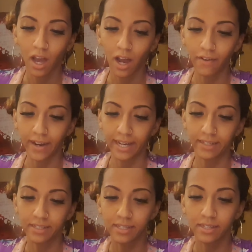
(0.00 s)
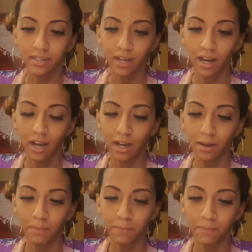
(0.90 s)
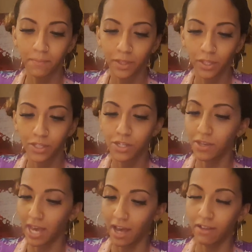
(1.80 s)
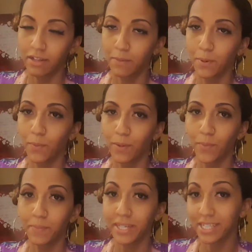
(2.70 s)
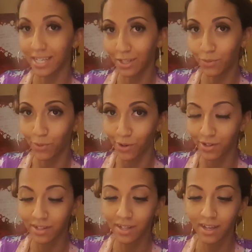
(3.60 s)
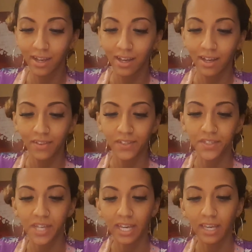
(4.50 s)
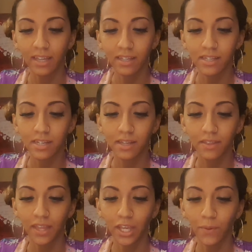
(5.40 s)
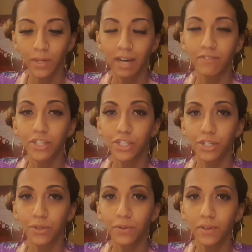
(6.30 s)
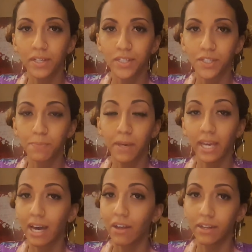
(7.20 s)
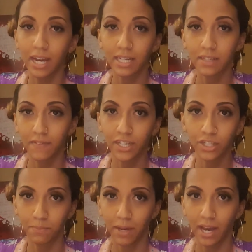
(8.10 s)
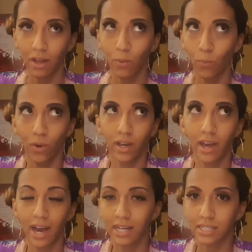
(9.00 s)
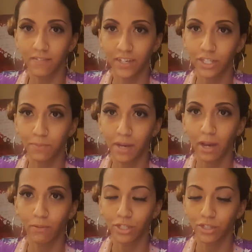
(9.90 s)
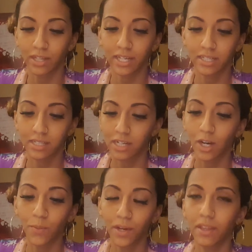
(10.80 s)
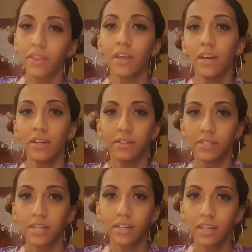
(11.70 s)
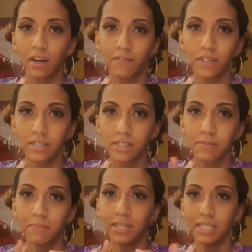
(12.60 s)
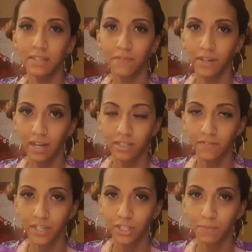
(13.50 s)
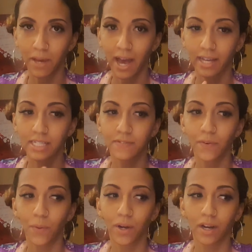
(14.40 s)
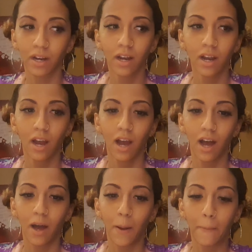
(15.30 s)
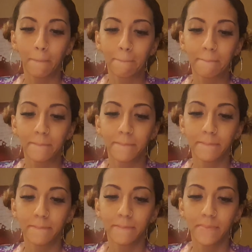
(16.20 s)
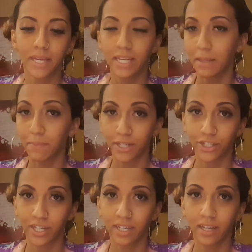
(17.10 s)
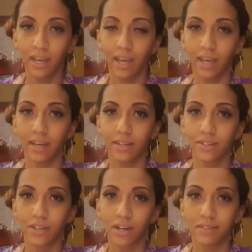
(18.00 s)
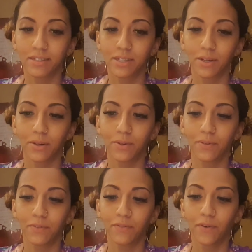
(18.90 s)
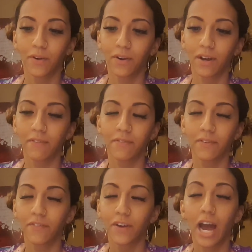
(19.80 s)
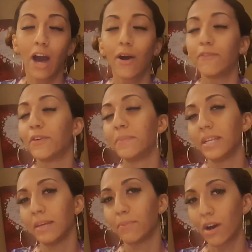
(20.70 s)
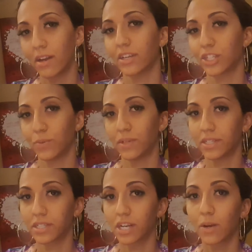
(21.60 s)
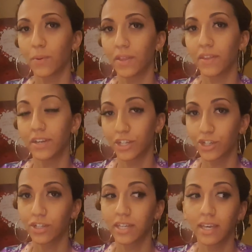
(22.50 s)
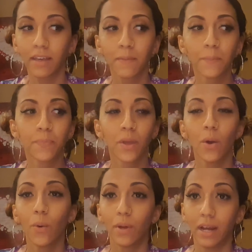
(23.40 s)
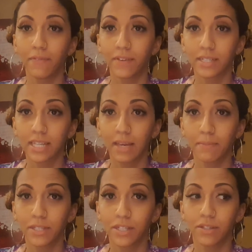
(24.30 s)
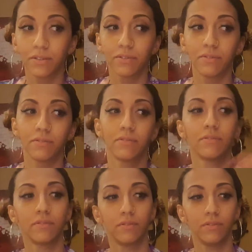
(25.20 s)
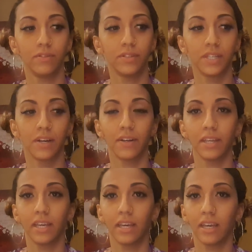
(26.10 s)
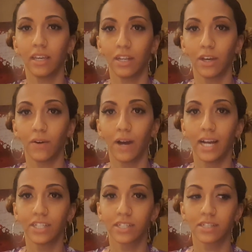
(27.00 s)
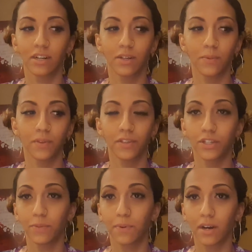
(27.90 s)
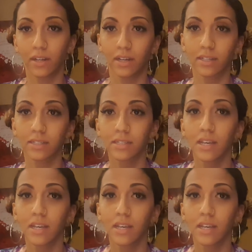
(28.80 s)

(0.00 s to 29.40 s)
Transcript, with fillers: All right, um, so yeah, number one would be to enroll. The second thing you would have to do is pick out an activation pack. What activation pack would you like to start with? Nucerity offers many different activation packs for um, any budget and also for, for however many products you want to start with initially. When I first came into Nucerity, you know, I just started with the two products